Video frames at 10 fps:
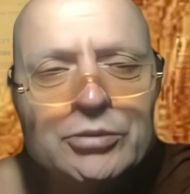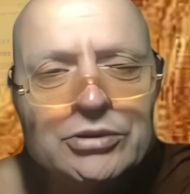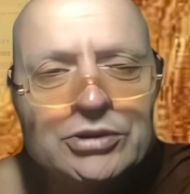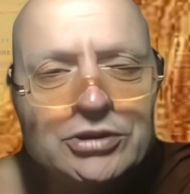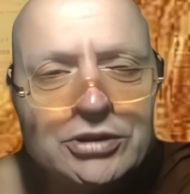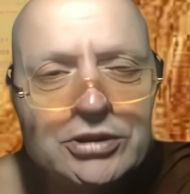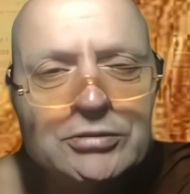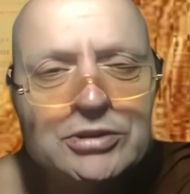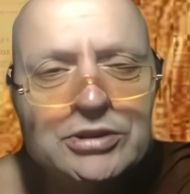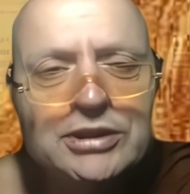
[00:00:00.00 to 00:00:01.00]
what
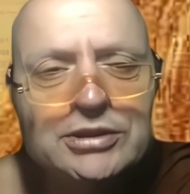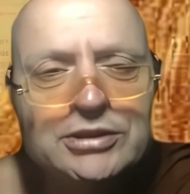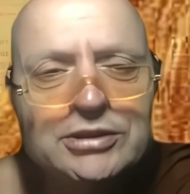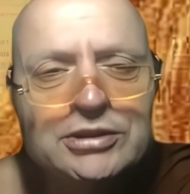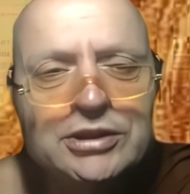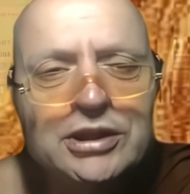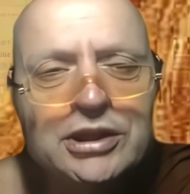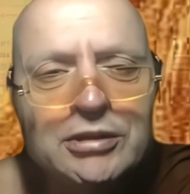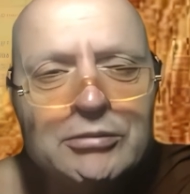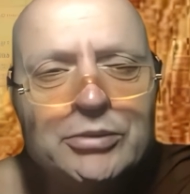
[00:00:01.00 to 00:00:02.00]
circumstances they
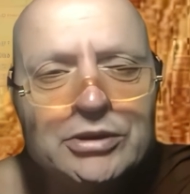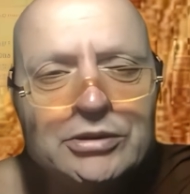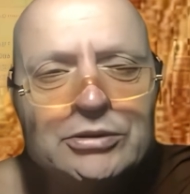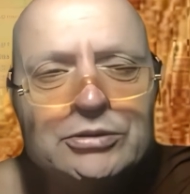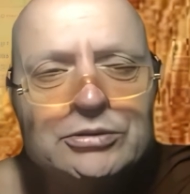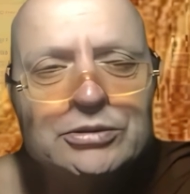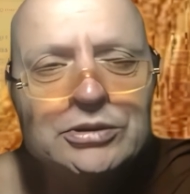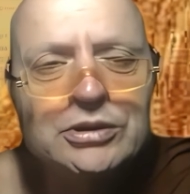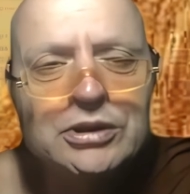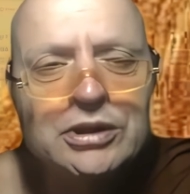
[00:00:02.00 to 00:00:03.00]
can be used.
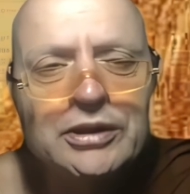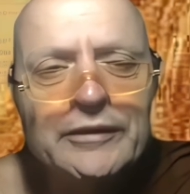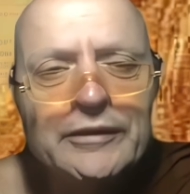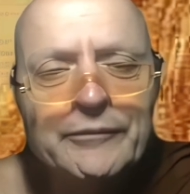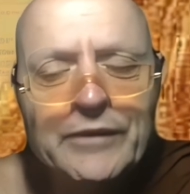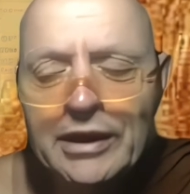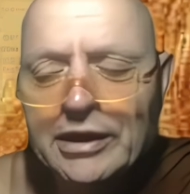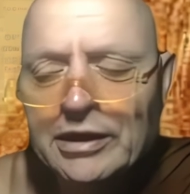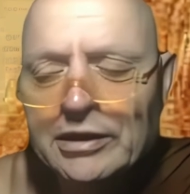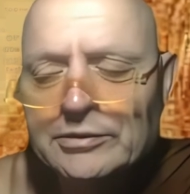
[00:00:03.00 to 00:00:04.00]

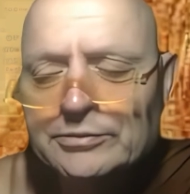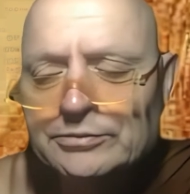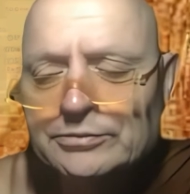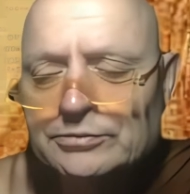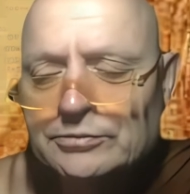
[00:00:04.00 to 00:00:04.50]
Um,